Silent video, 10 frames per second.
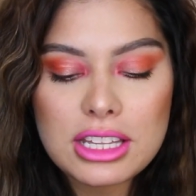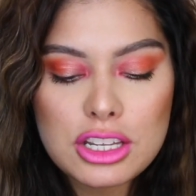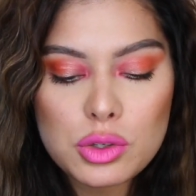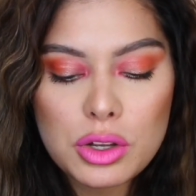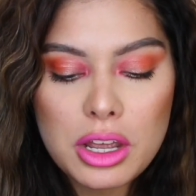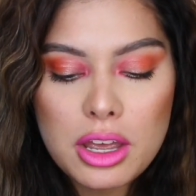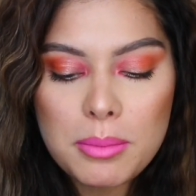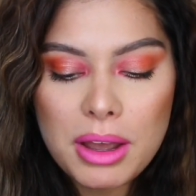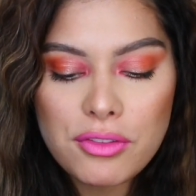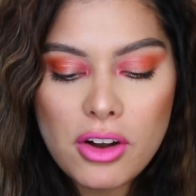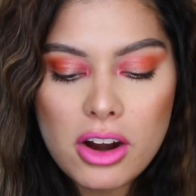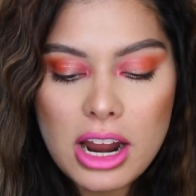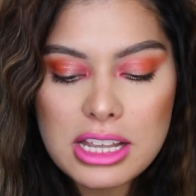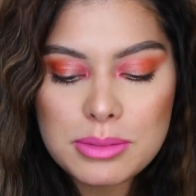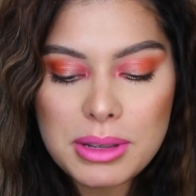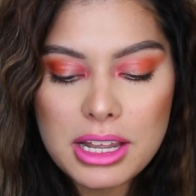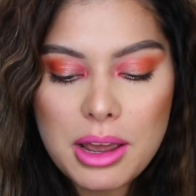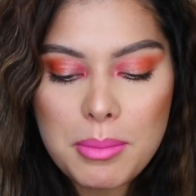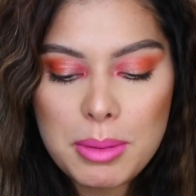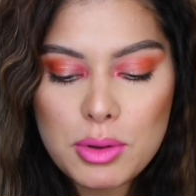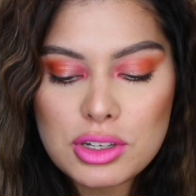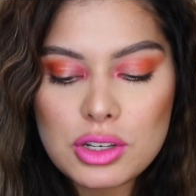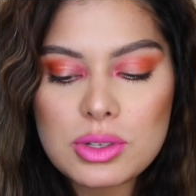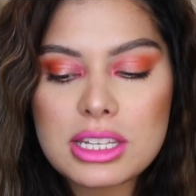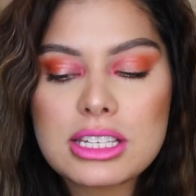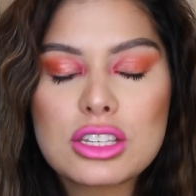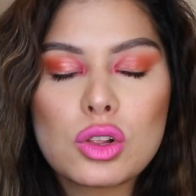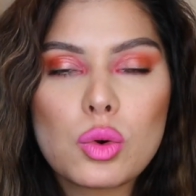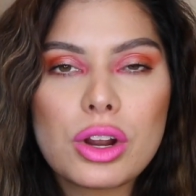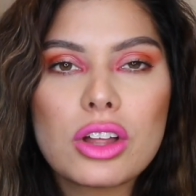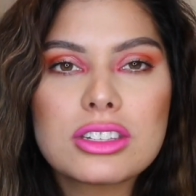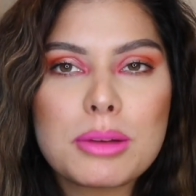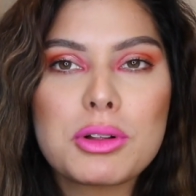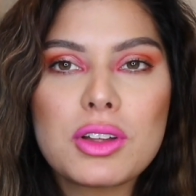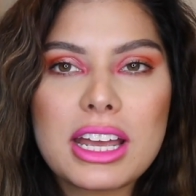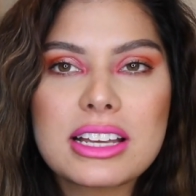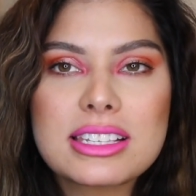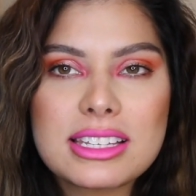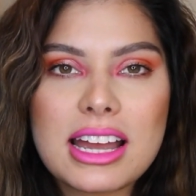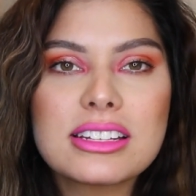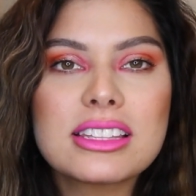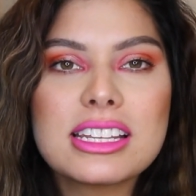and this one by far has been my most used, and this is the L'Oreal Double Extend.